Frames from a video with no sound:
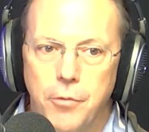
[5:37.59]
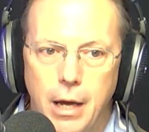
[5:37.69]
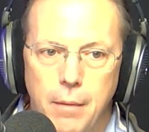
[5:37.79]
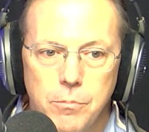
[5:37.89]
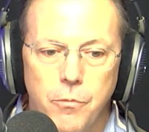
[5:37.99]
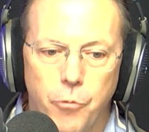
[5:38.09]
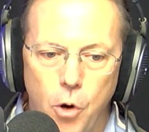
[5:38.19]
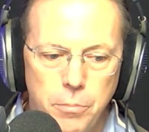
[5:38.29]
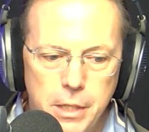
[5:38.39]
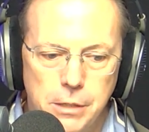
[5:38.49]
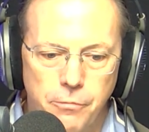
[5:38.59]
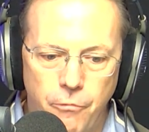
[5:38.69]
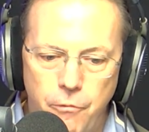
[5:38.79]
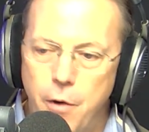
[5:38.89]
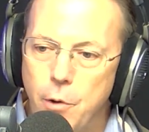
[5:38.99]
I've come from this
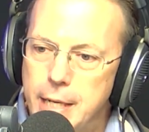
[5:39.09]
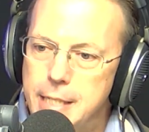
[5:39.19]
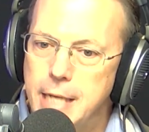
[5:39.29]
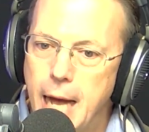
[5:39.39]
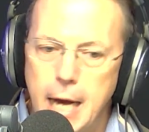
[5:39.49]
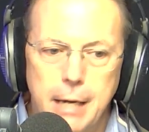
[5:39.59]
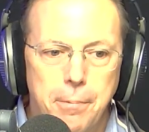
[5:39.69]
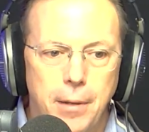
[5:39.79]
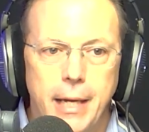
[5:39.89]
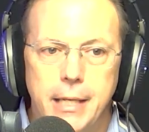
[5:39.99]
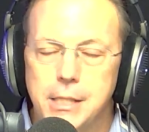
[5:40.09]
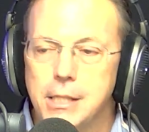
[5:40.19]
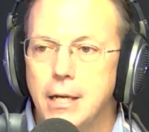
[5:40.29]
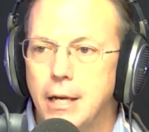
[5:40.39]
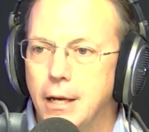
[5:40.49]
very dark
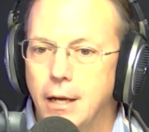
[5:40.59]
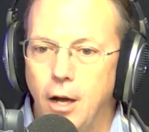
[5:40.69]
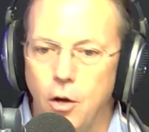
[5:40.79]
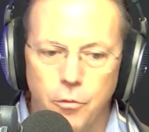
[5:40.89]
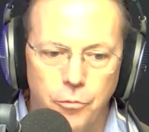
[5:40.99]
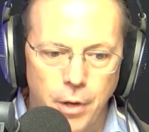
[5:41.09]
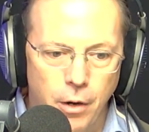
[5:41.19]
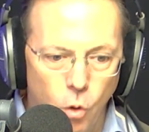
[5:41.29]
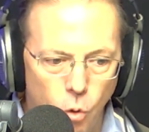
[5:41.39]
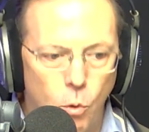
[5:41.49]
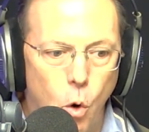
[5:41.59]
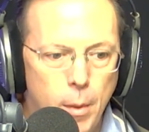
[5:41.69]
place of, you know,